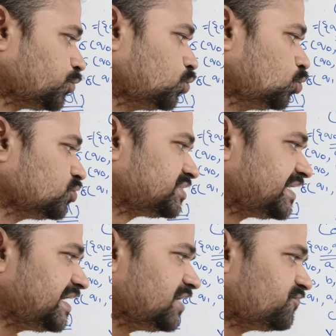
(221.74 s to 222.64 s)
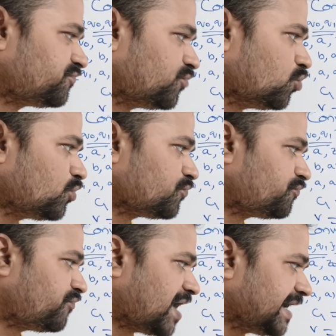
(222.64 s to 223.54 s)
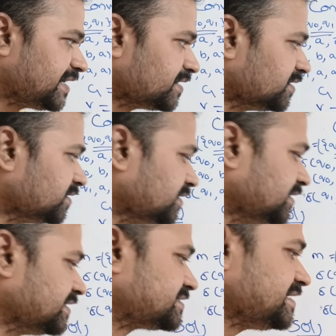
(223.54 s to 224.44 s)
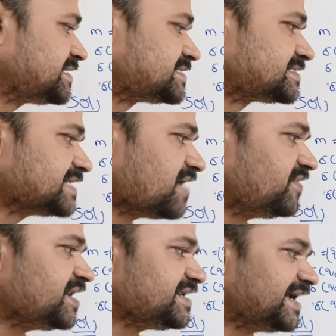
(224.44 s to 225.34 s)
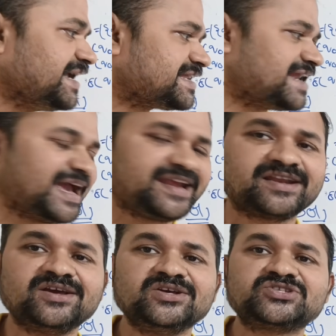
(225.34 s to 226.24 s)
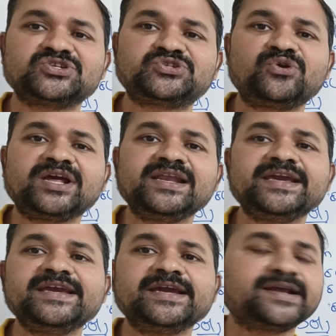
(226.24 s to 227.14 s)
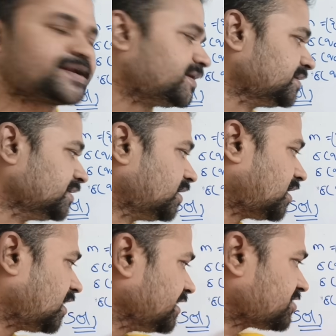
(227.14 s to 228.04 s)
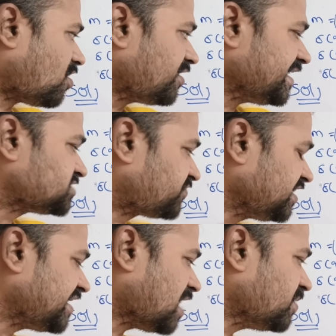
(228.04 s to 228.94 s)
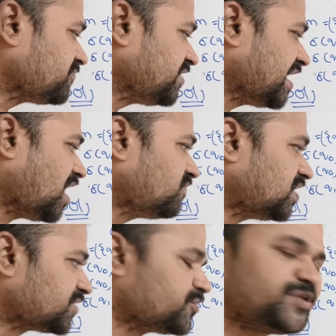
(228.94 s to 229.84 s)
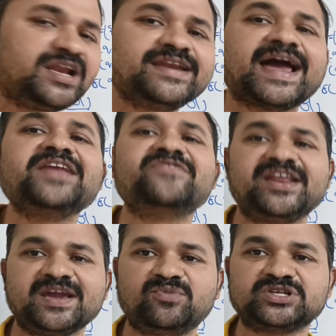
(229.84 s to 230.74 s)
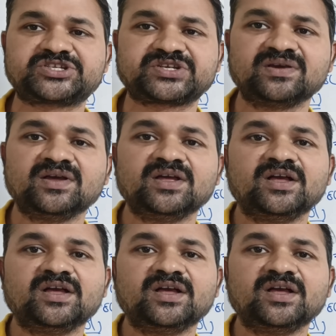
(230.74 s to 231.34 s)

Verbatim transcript: two, three, four, five, six, seven, eight, nine. So totally here uh, in context free grammar we have uh, totally nine variables.